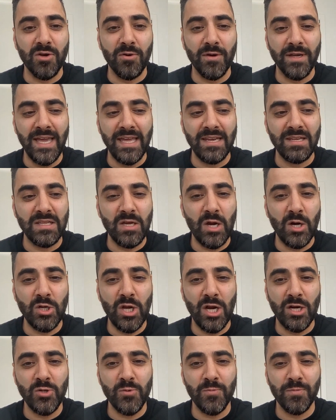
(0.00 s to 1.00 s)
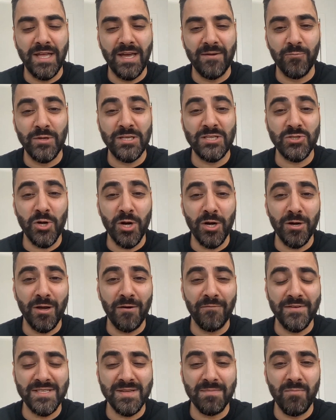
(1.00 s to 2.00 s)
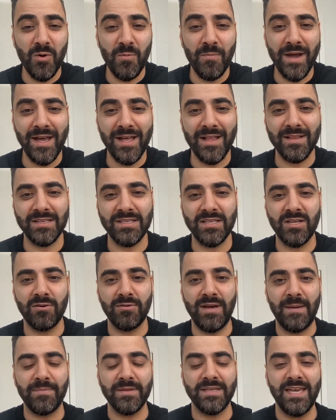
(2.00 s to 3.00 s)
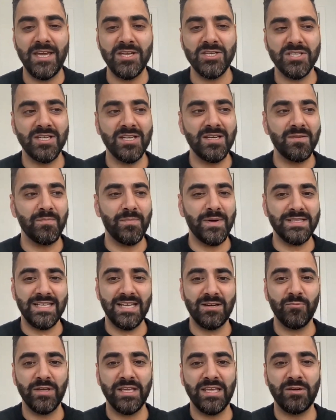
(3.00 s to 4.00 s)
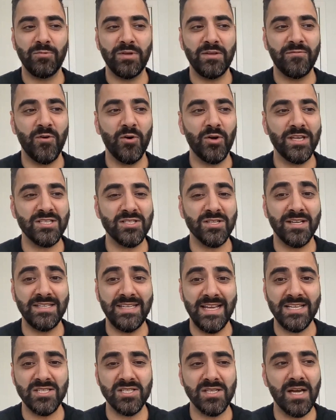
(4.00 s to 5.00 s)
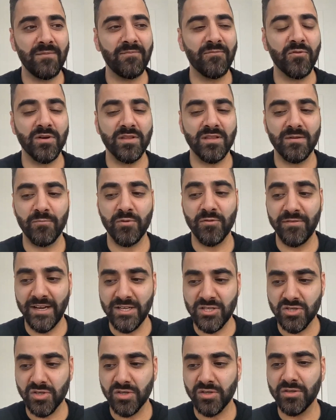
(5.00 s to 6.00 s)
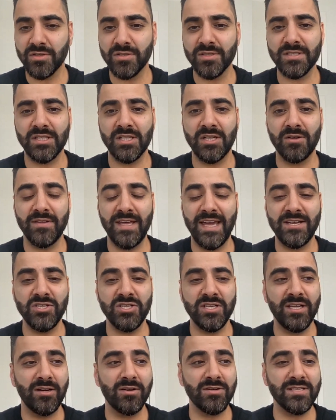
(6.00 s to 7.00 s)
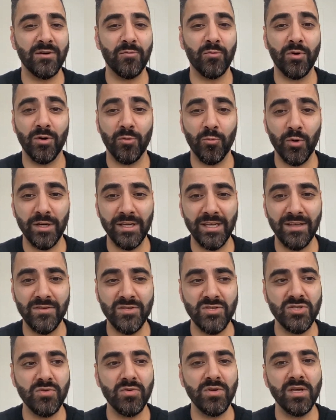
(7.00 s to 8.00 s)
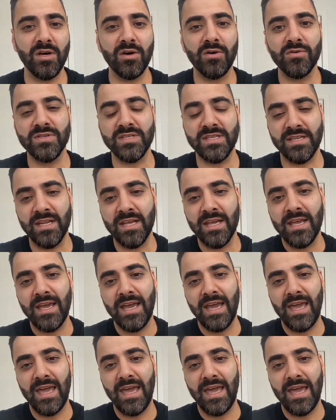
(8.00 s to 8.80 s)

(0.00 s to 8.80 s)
So again, our new we started off as a mobile, application, but then we focused on desktop for the professionals, the engineers that were working in the studios and